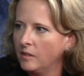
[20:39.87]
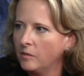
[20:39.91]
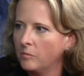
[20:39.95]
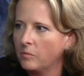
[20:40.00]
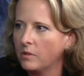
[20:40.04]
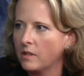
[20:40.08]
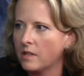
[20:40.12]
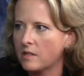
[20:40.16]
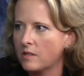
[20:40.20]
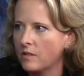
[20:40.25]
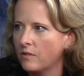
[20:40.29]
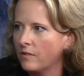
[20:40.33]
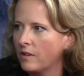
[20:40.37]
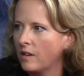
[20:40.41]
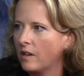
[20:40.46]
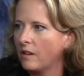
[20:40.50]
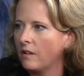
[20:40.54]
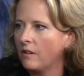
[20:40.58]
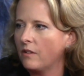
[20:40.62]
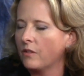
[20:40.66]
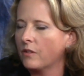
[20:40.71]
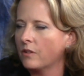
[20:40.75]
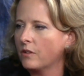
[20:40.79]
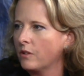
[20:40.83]
plus you've got
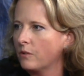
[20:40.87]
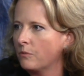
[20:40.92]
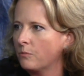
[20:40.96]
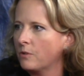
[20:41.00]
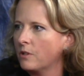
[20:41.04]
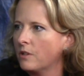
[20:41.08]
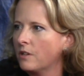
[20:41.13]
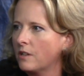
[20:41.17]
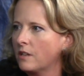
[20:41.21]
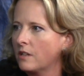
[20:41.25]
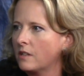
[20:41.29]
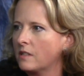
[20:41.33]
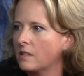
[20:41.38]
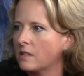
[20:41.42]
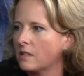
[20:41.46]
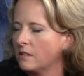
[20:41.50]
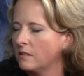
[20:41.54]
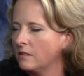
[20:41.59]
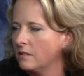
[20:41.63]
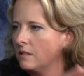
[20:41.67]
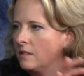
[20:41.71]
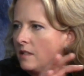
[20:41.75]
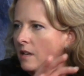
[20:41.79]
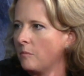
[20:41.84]
all the good works
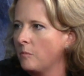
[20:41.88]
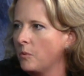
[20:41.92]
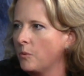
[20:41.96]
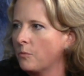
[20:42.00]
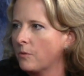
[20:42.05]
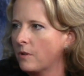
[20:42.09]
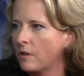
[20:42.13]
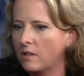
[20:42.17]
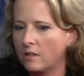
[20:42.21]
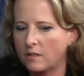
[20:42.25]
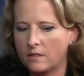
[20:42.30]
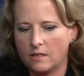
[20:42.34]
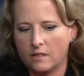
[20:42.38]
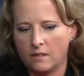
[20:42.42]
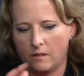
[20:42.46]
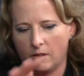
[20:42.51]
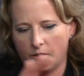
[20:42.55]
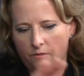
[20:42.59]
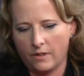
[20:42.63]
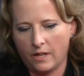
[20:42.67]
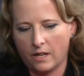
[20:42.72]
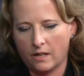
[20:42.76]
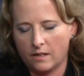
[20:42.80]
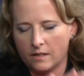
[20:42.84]
and temple works and all
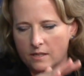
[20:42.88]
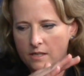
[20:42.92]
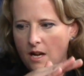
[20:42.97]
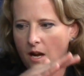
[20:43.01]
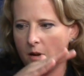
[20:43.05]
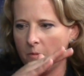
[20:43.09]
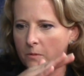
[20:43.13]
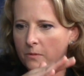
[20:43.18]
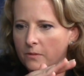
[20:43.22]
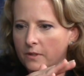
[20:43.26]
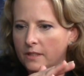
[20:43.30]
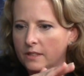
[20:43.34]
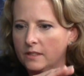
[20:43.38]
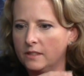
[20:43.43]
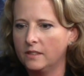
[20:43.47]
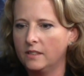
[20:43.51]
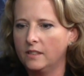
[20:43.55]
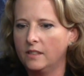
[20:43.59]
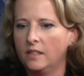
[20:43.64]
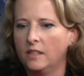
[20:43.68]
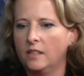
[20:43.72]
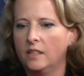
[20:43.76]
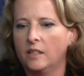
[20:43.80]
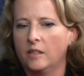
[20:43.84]
of that on top of it. Yeah.